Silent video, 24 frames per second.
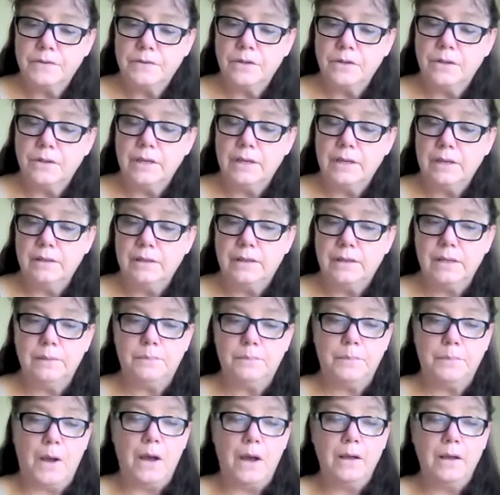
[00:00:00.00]
the
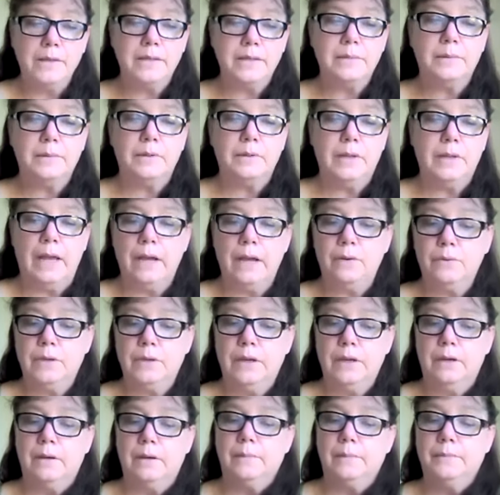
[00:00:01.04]
possible
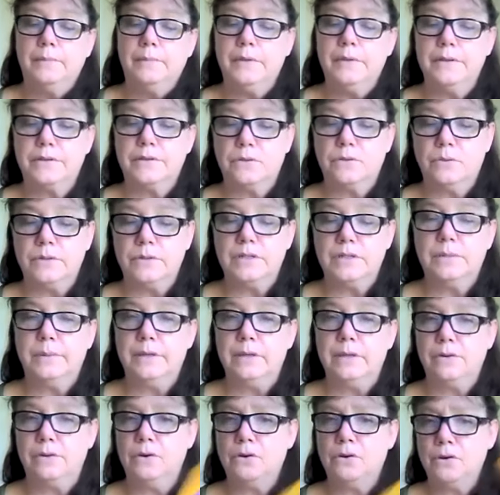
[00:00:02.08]
outcome is going to be
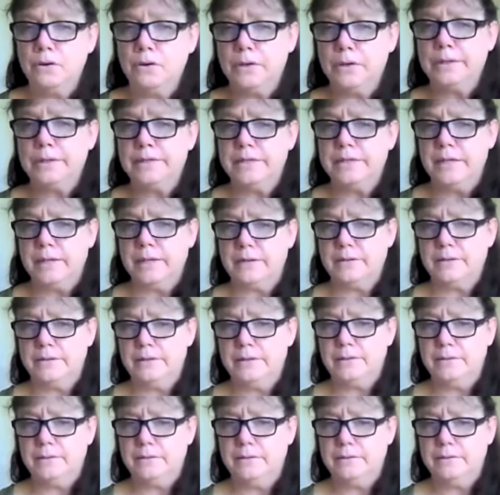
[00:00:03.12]
your
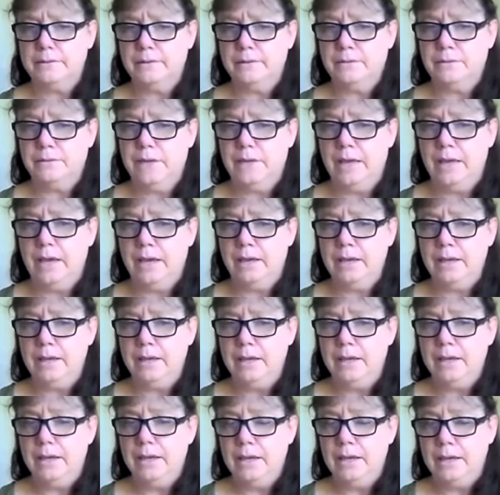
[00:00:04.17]
architect. Okay.
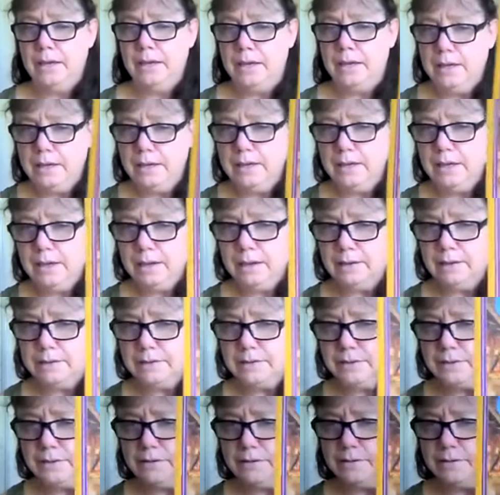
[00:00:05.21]

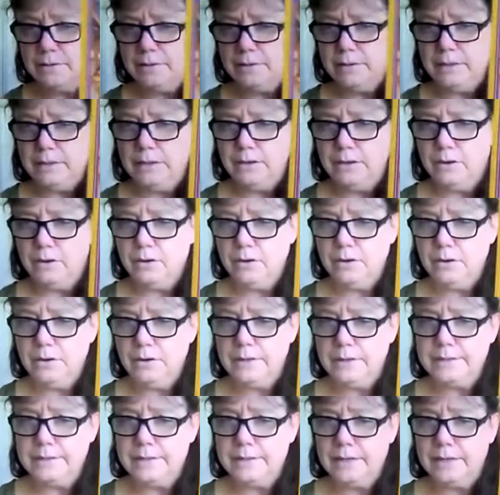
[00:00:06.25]
And the
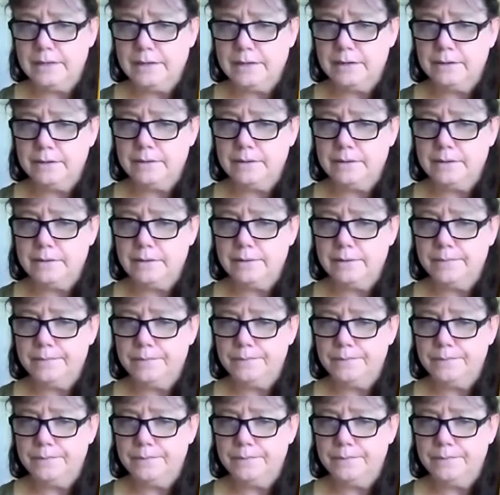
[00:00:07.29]
architect,